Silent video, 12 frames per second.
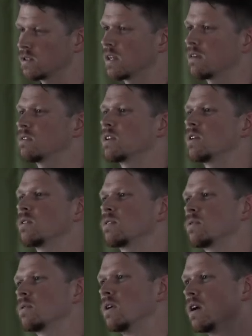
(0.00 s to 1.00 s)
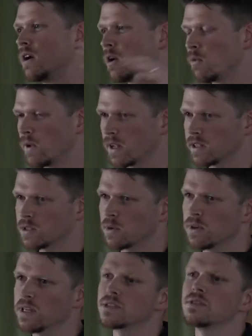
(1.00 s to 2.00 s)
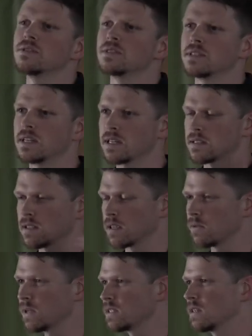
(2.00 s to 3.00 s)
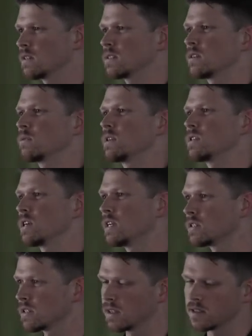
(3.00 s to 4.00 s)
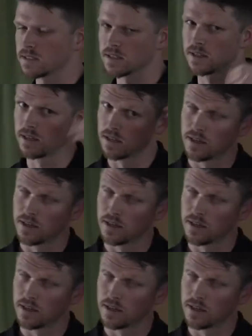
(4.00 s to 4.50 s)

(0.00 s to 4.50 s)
So you have to go through regulatory issues and testing and retesting when you change things.